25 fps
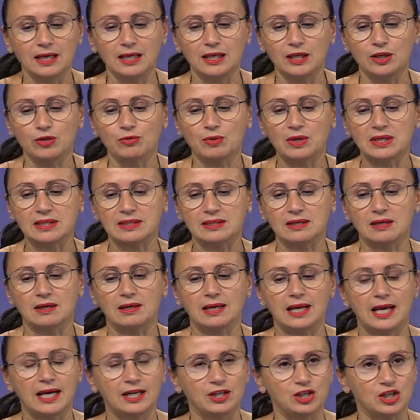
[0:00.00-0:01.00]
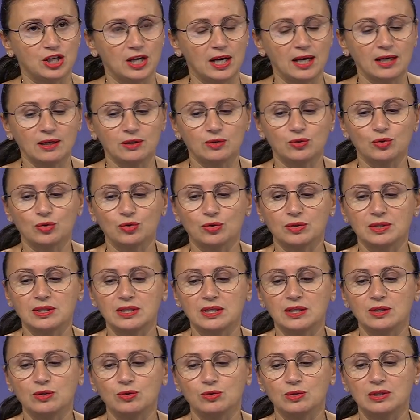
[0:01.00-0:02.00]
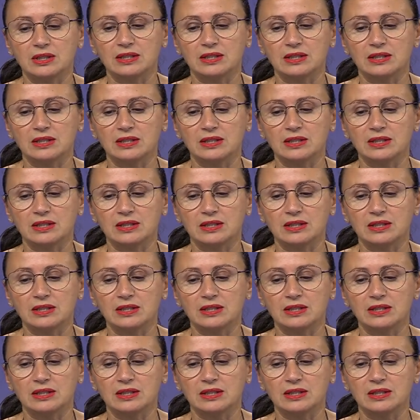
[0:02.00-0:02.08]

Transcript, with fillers: EUSR Lajčák to continue